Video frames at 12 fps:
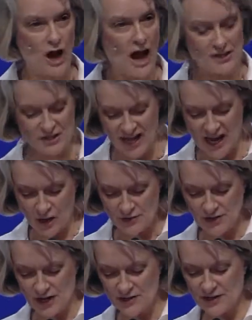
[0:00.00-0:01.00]
John
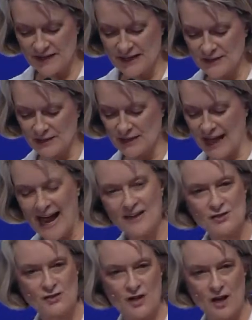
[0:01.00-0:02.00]
tells us that at the
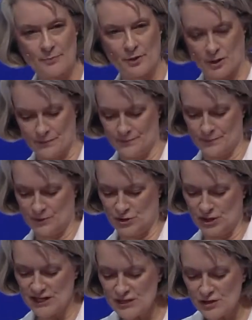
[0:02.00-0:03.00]
Last Supper,
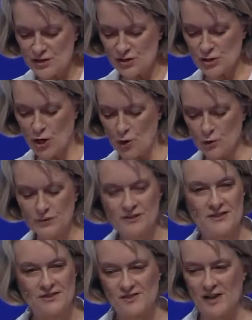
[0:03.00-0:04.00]
Jesus told
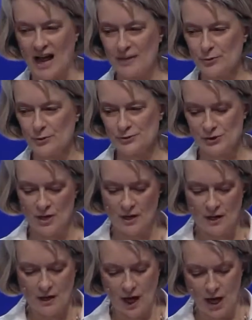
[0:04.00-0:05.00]
the disciples,
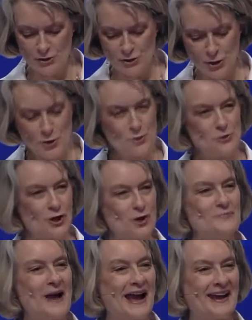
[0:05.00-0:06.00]
"A new
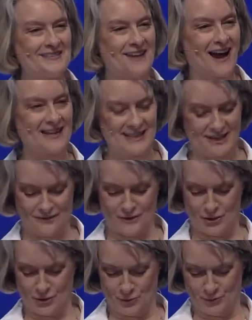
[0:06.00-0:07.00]
command I
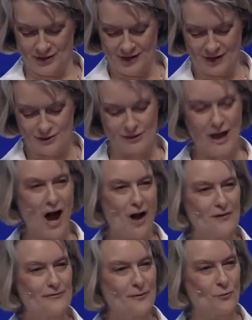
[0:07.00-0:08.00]
give you,
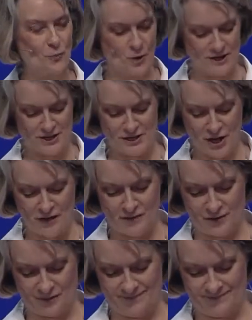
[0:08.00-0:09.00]
love one
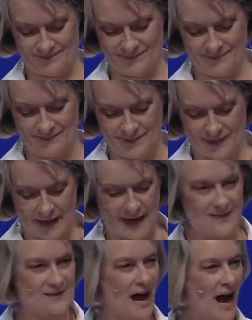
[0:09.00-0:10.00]
another.
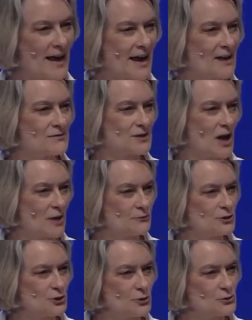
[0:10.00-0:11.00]
As I have
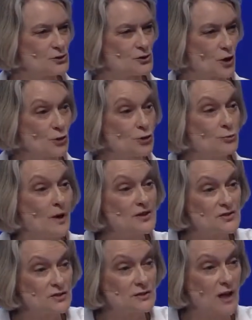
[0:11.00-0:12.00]
loved you, so you
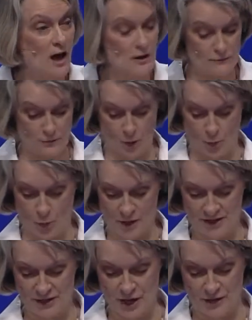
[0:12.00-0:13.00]
must love
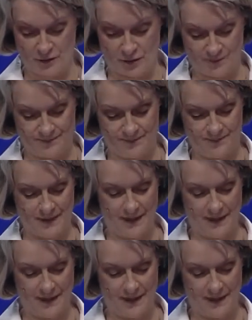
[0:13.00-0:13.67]
one another.